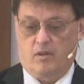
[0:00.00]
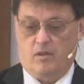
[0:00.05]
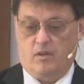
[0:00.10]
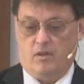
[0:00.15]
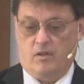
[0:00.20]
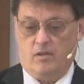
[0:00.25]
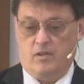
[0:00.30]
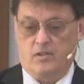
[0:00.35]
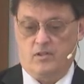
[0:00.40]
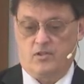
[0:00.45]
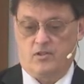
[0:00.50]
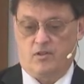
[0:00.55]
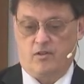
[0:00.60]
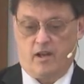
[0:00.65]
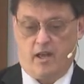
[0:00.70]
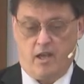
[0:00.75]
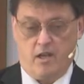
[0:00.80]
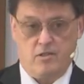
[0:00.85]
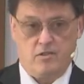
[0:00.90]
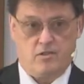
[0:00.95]
is there
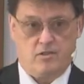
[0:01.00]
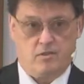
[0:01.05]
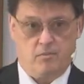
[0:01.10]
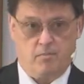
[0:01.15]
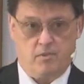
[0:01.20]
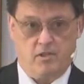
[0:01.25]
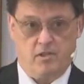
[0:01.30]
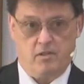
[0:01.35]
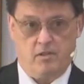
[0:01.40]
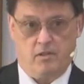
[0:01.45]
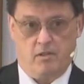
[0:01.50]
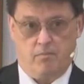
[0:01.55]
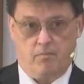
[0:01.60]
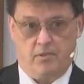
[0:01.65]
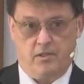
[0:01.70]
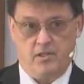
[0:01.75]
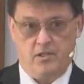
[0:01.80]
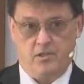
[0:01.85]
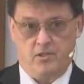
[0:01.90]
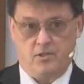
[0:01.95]
has to be a
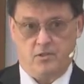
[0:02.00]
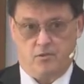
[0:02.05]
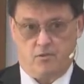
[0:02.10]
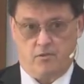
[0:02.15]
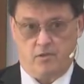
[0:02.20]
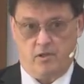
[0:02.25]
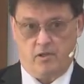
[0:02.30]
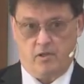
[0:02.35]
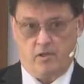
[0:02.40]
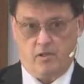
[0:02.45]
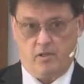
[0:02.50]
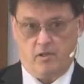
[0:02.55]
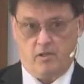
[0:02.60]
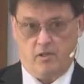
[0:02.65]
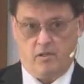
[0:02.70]
peace treaty